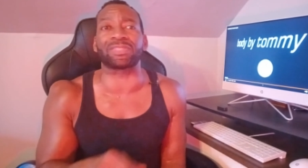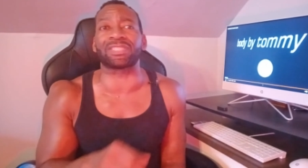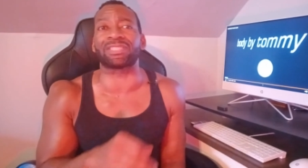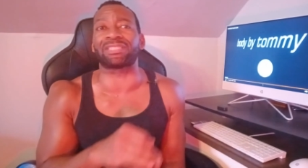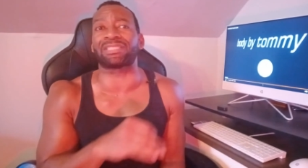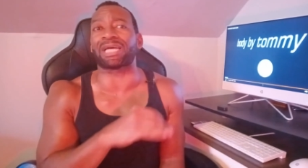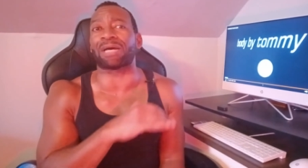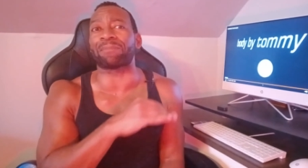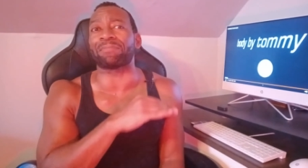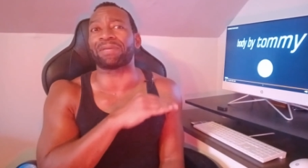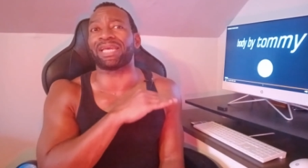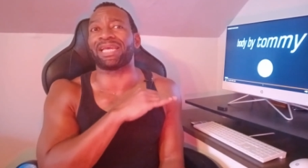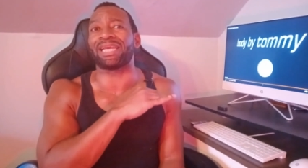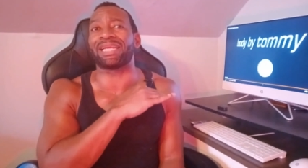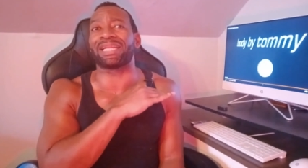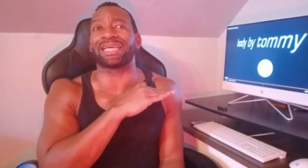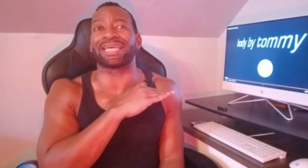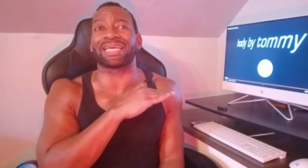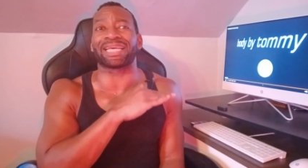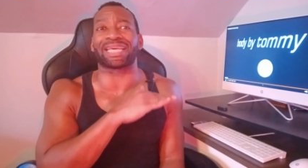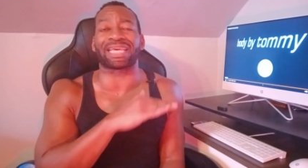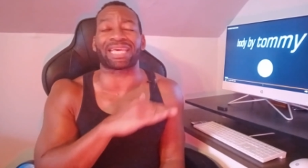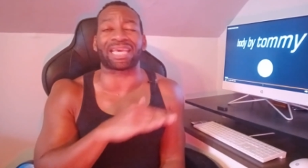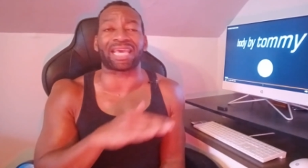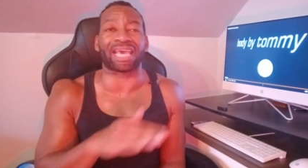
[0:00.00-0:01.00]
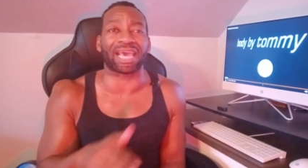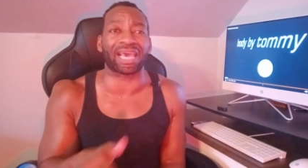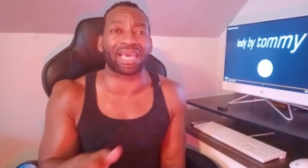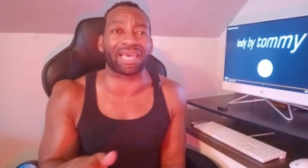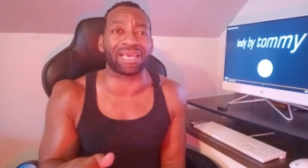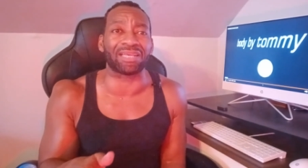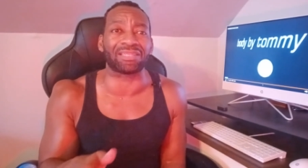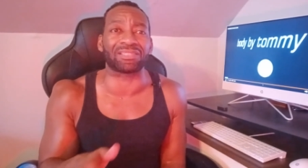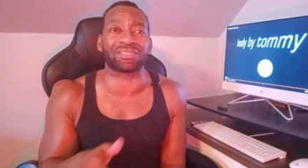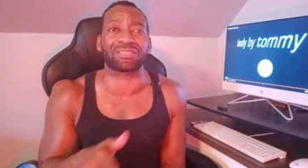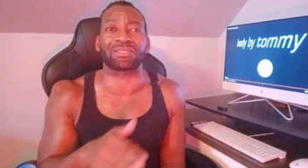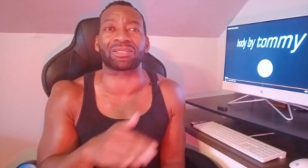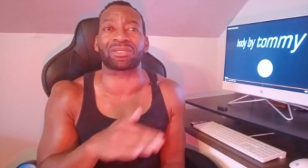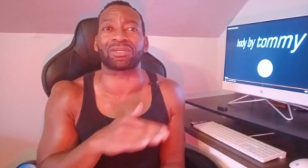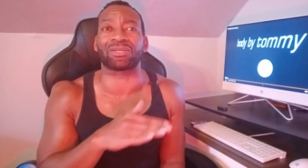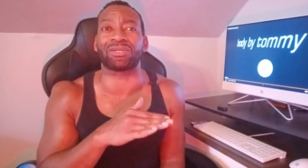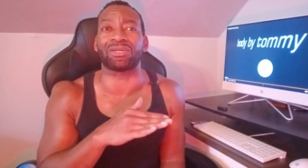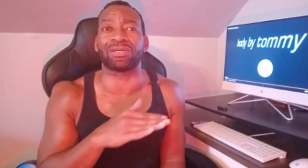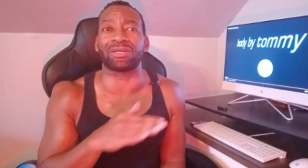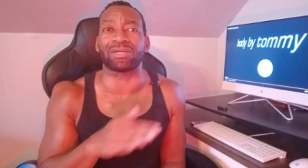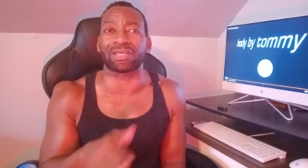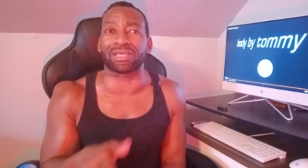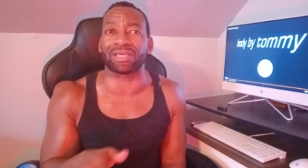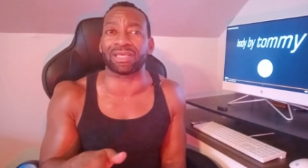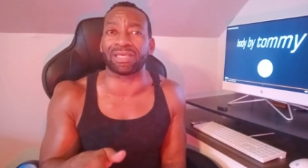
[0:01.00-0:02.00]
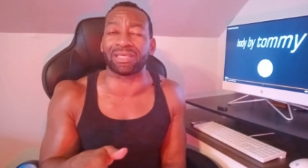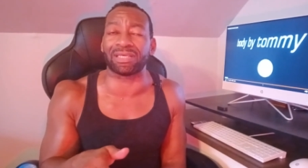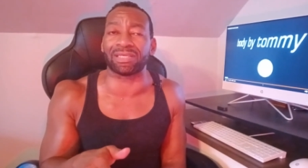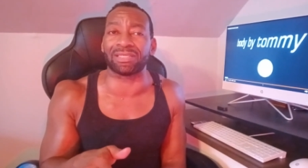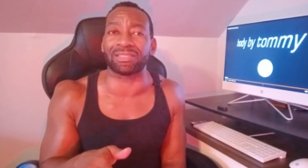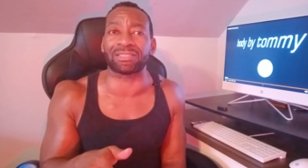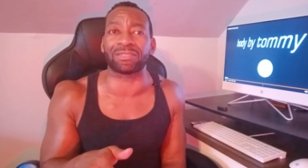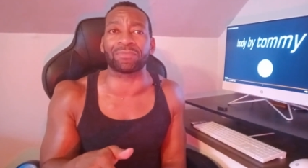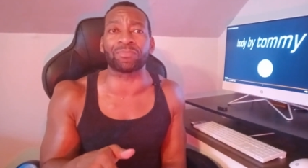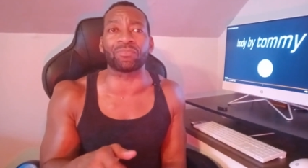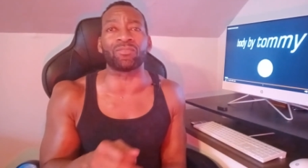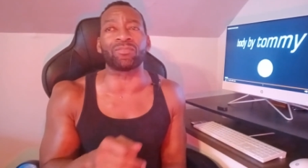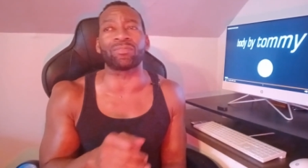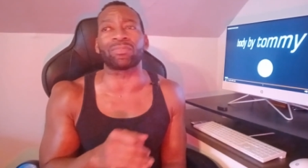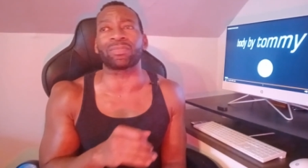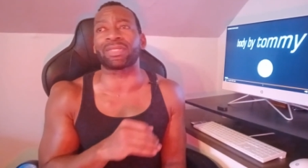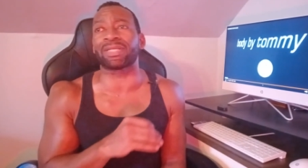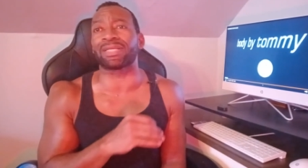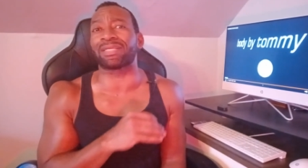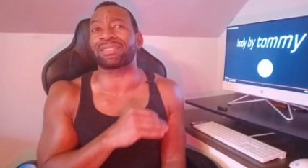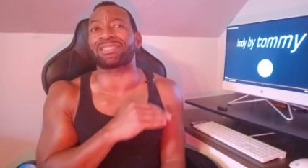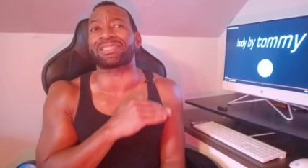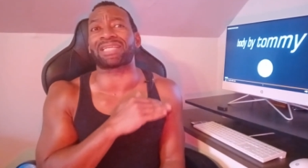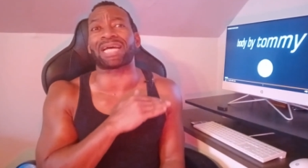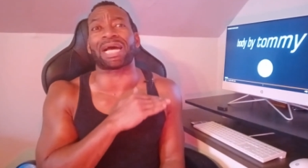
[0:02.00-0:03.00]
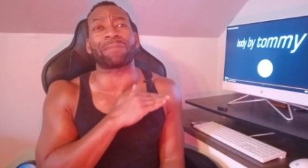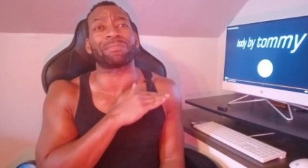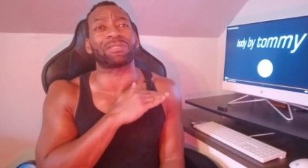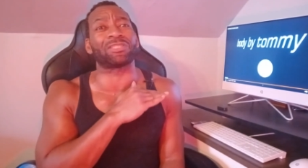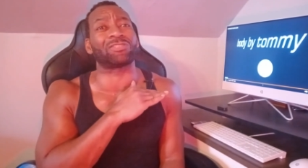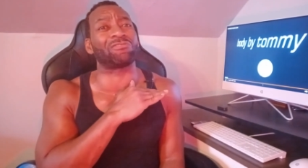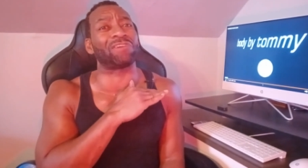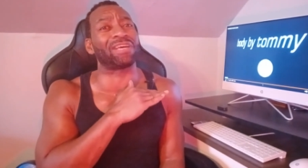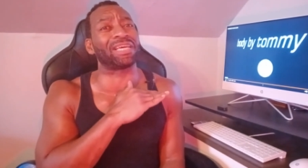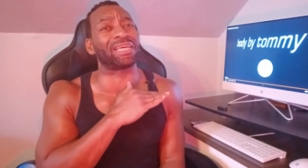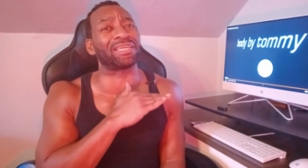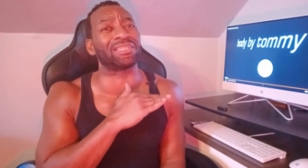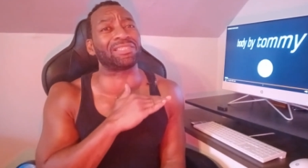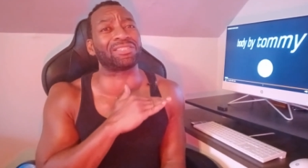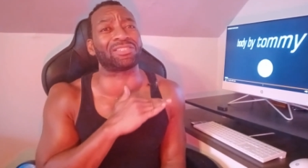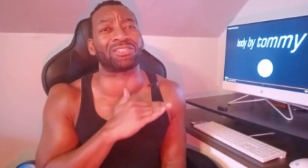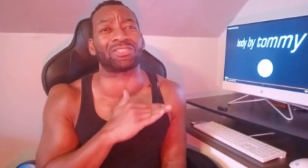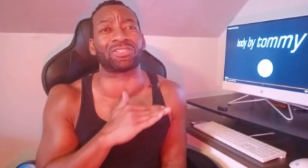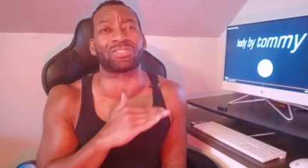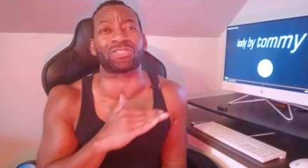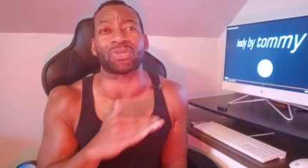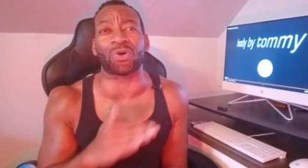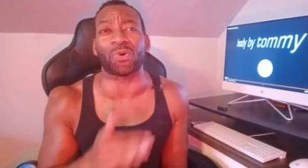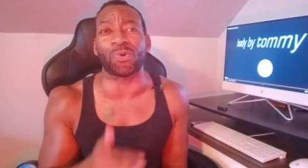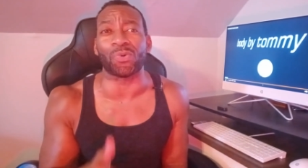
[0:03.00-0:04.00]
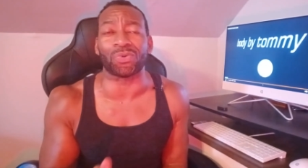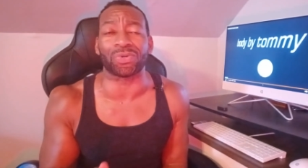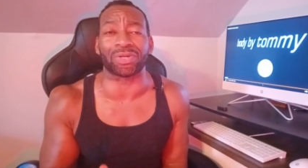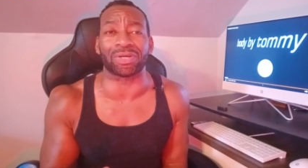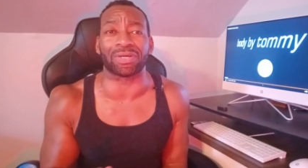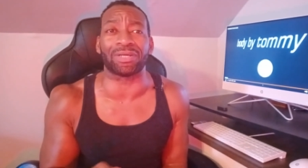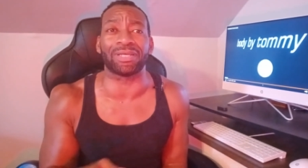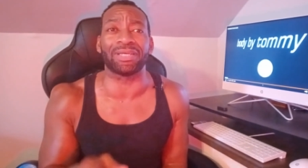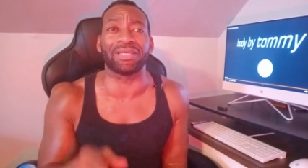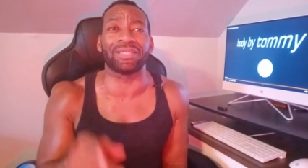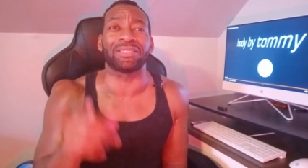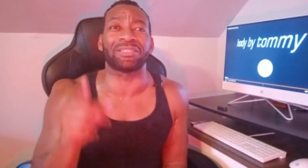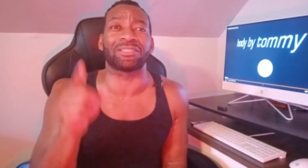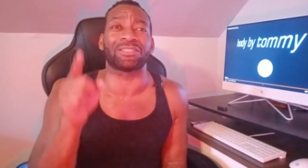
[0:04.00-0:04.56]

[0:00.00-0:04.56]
stop eating cakes, cookies, stop drinking soda.